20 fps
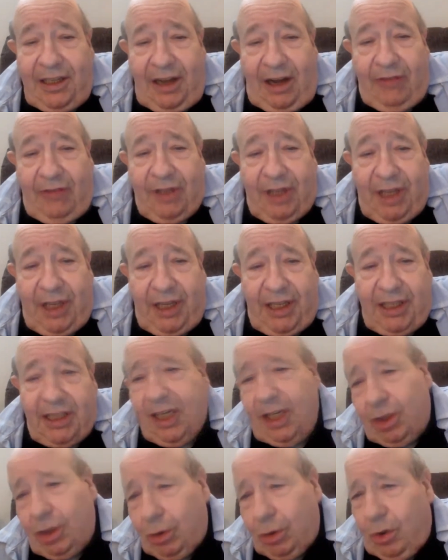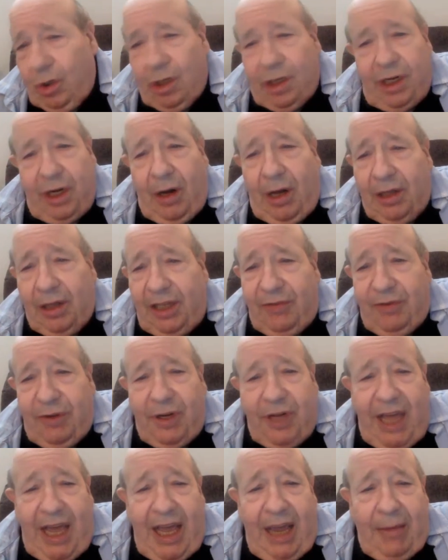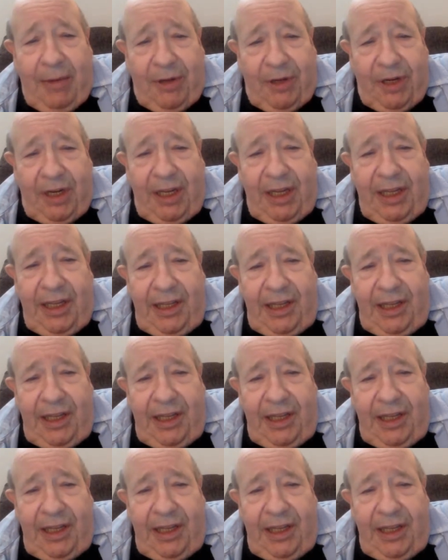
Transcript: of the gig." He said, "Sure, I'll leave your name and